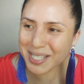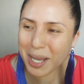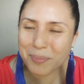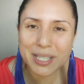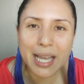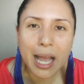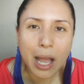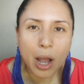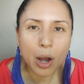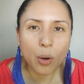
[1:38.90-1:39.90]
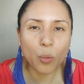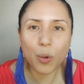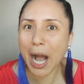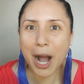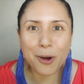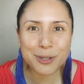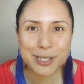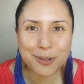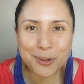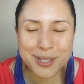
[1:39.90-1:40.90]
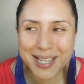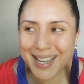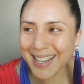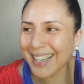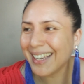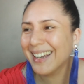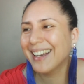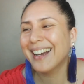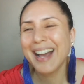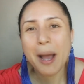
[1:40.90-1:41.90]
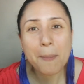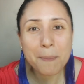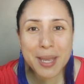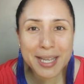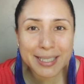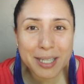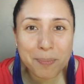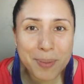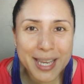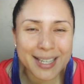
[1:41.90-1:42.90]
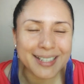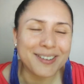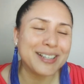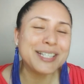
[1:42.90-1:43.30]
Sabi niya, wow, Susie, pink na pink.